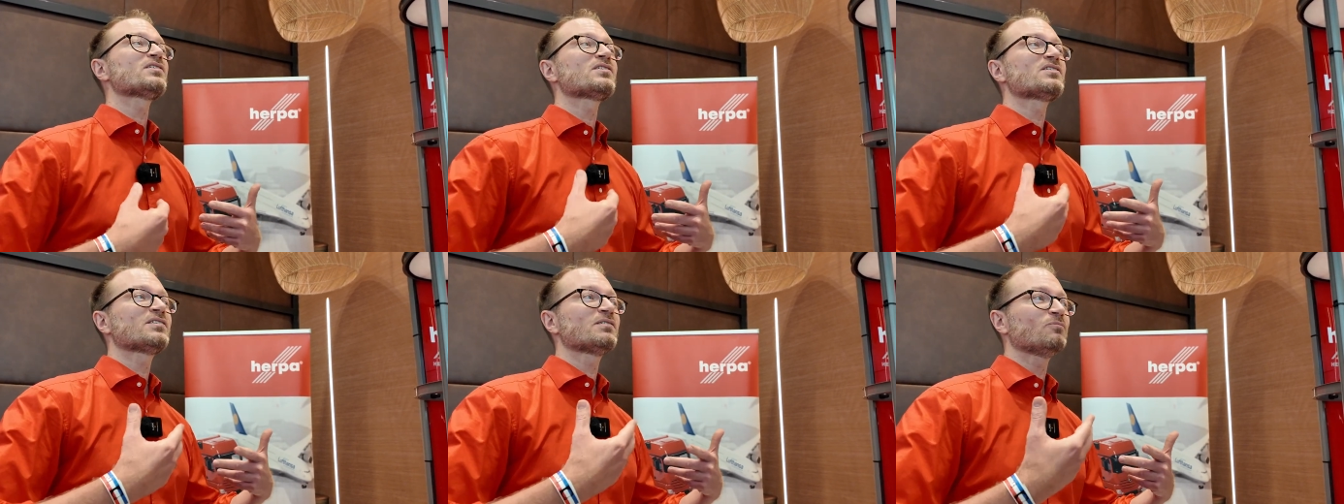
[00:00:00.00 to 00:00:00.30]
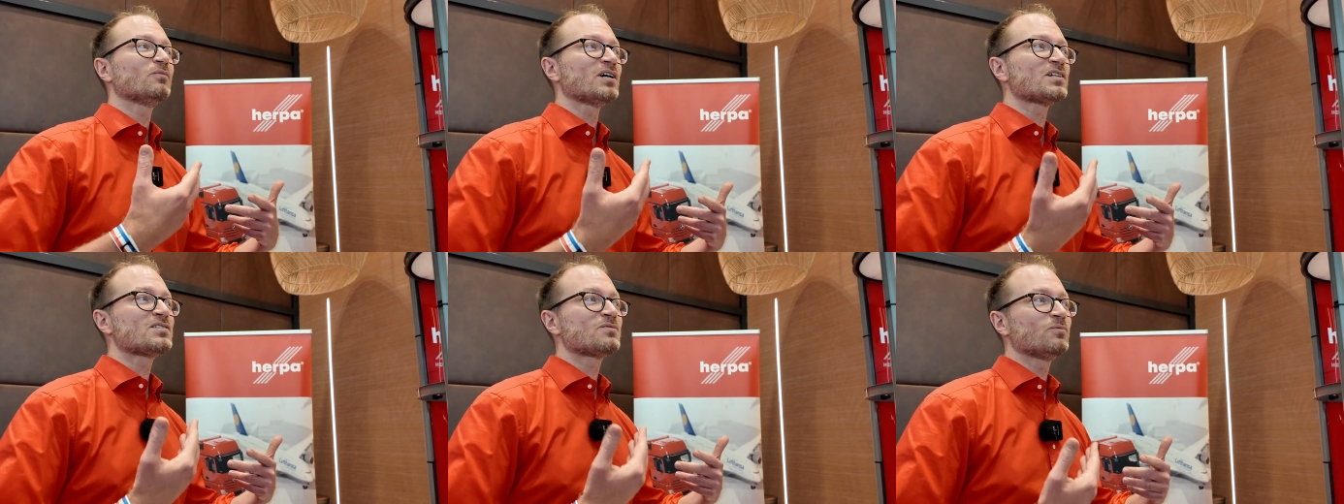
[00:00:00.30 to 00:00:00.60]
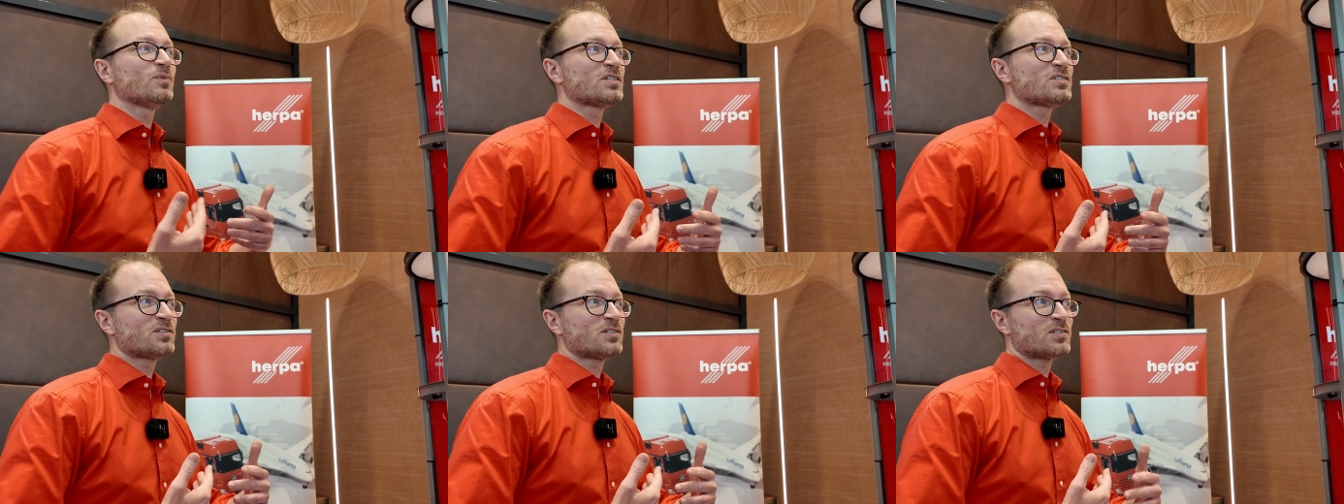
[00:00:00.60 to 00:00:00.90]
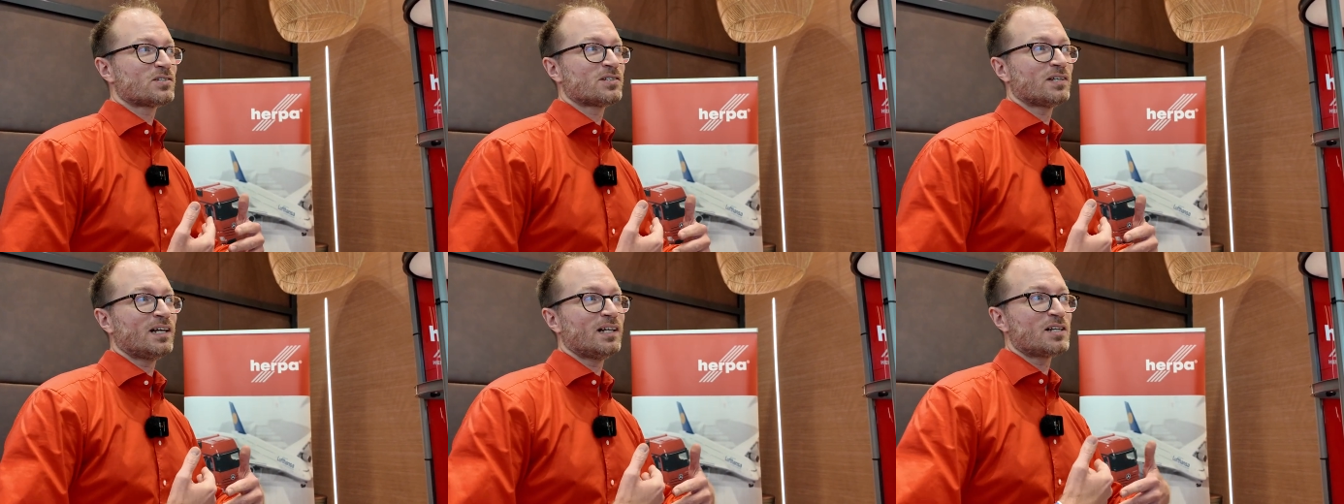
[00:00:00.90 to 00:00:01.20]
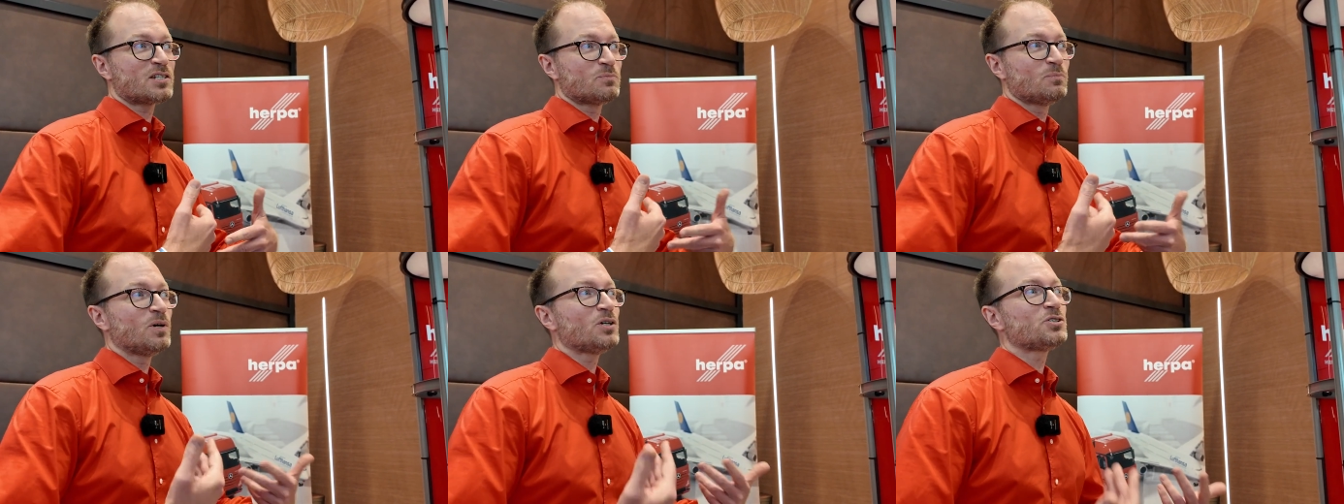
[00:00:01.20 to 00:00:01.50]
to sell
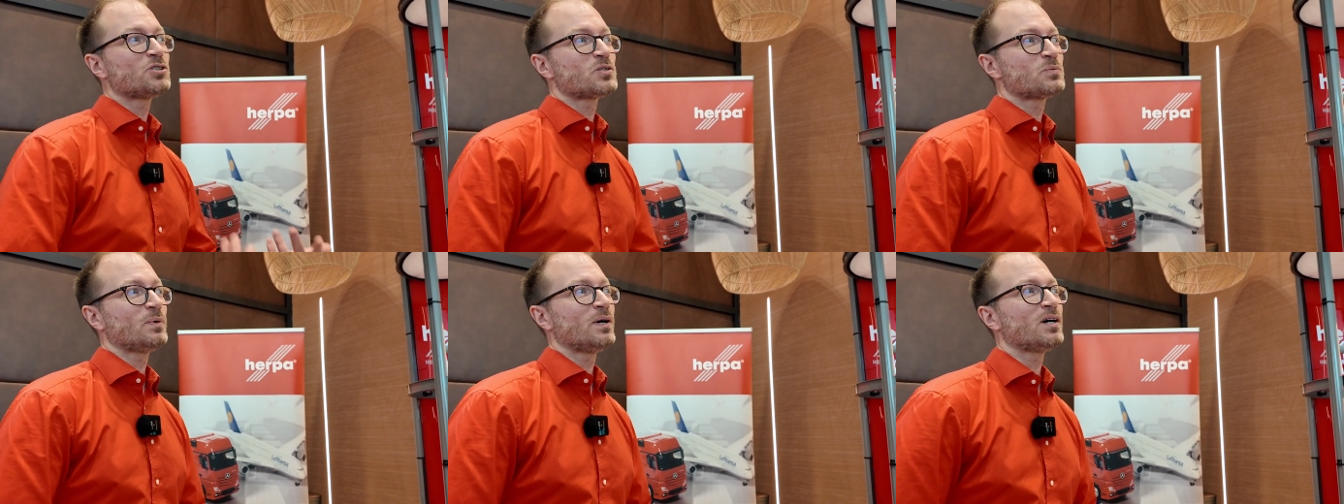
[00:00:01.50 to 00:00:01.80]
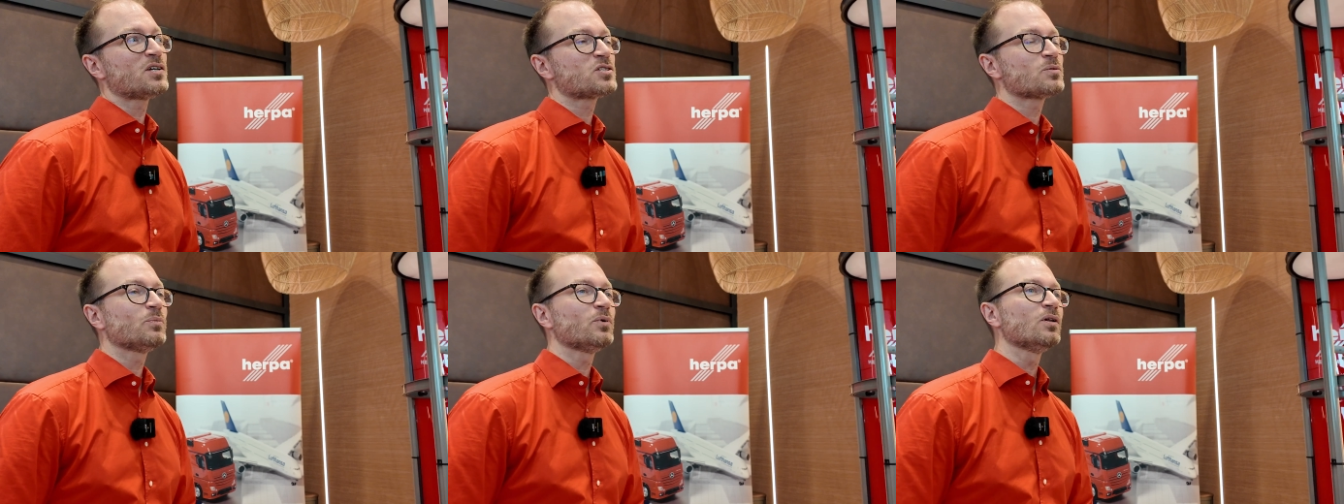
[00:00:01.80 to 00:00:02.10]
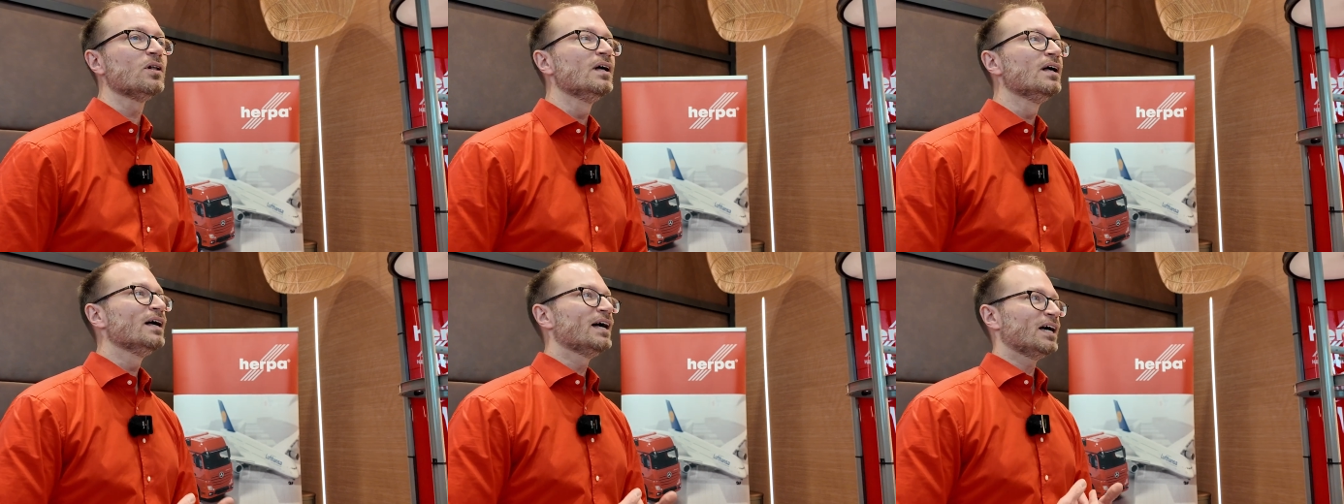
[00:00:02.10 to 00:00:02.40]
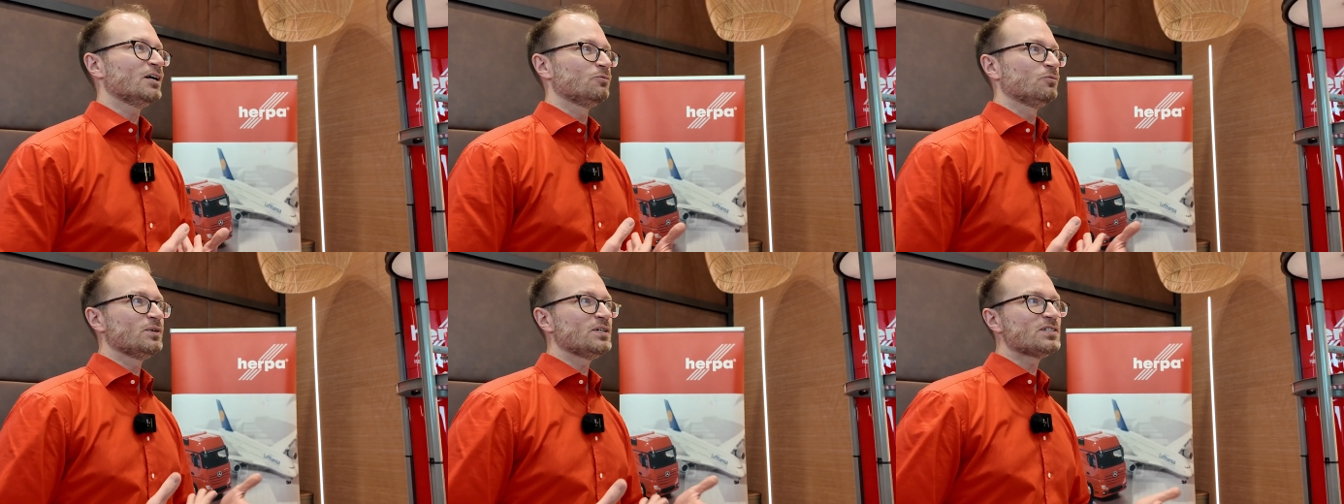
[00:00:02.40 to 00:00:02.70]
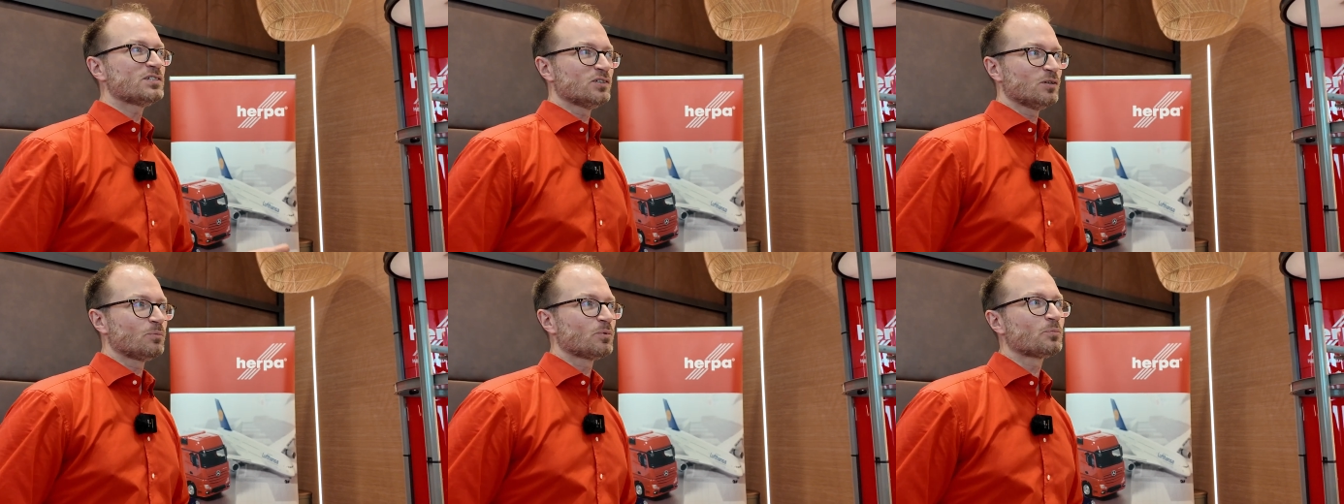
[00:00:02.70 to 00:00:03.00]
as much as possible at
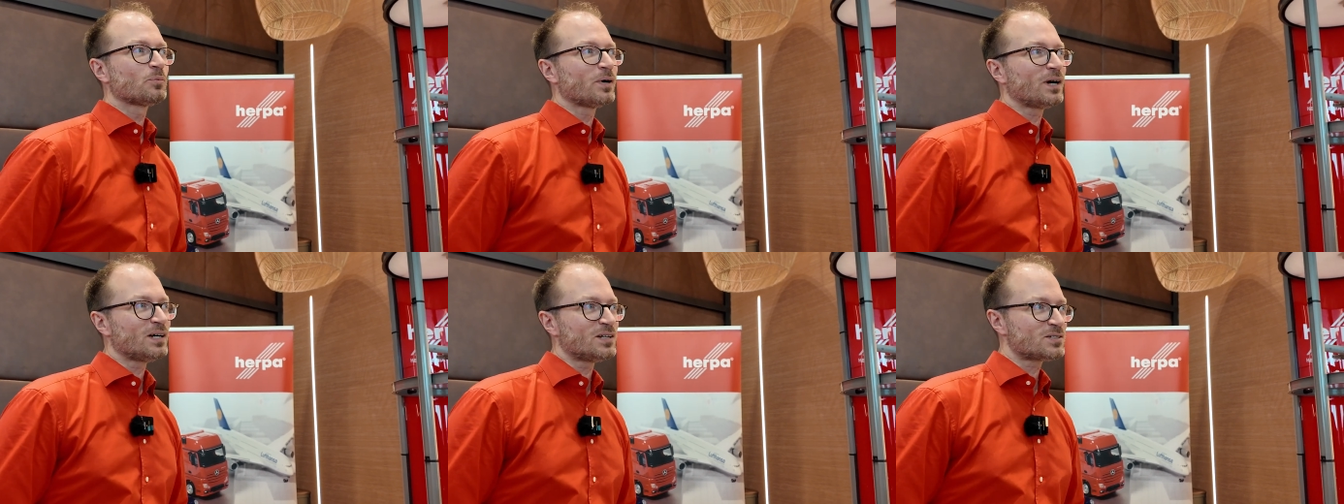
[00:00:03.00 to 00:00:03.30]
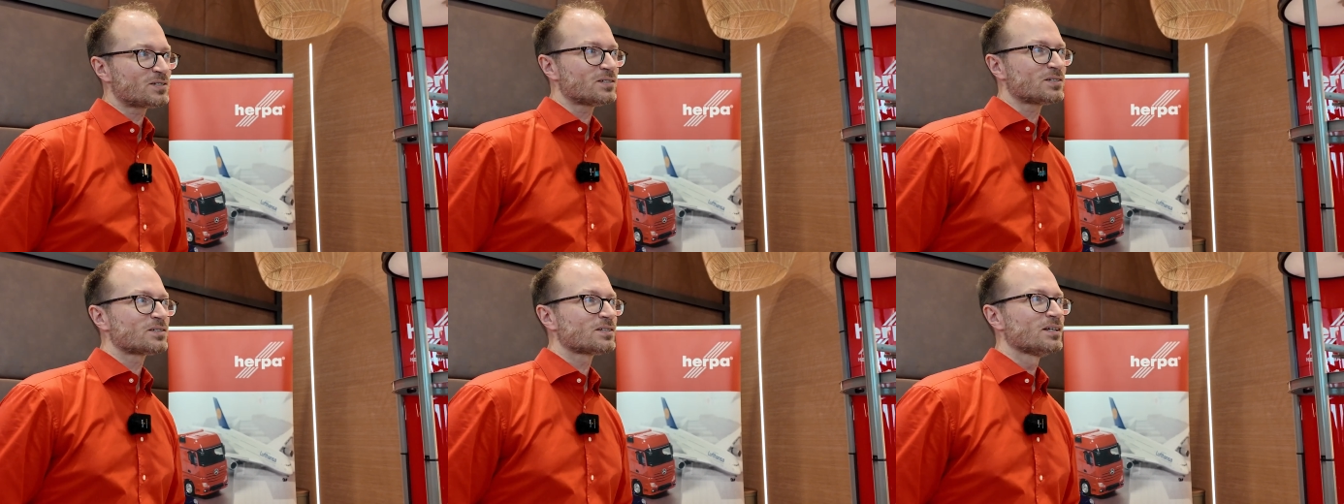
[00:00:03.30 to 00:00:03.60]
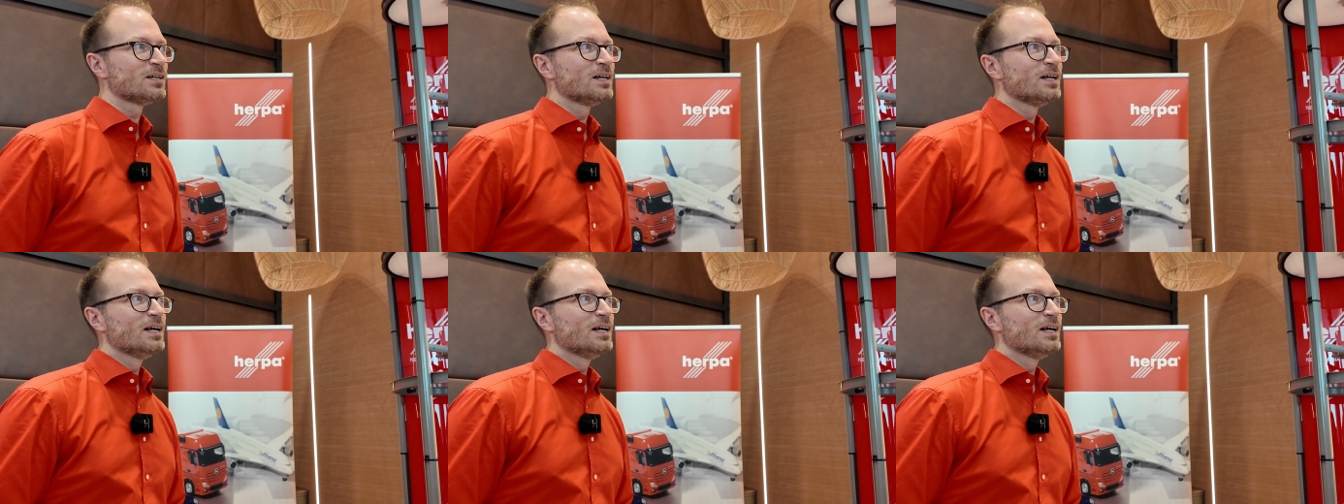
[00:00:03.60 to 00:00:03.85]
reasonable prices.